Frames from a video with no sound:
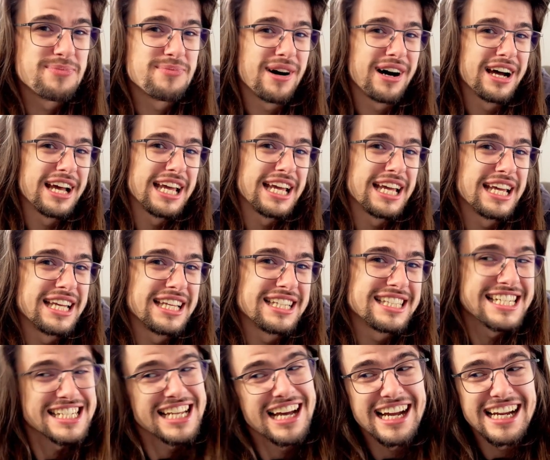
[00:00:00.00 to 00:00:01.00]
my
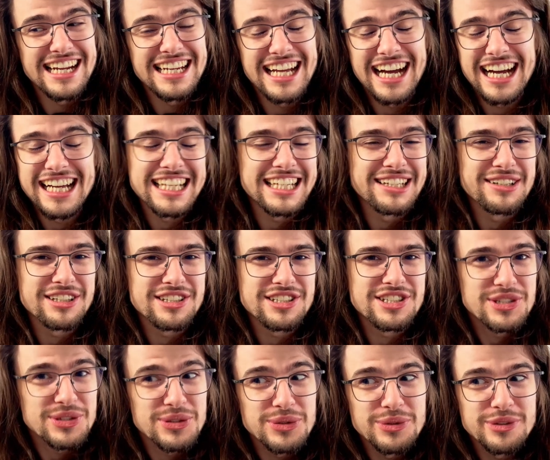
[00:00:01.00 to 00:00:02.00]
design I can
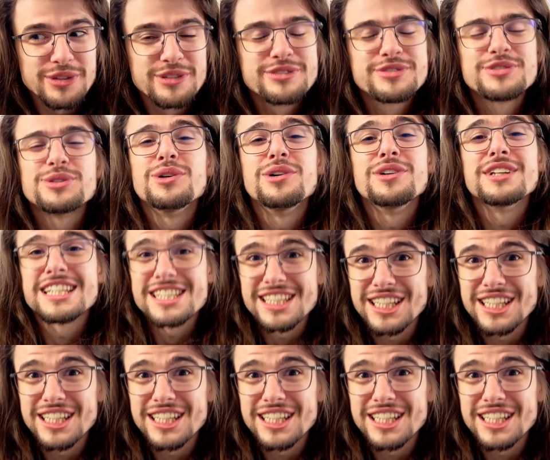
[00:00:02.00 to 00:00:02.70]
do for this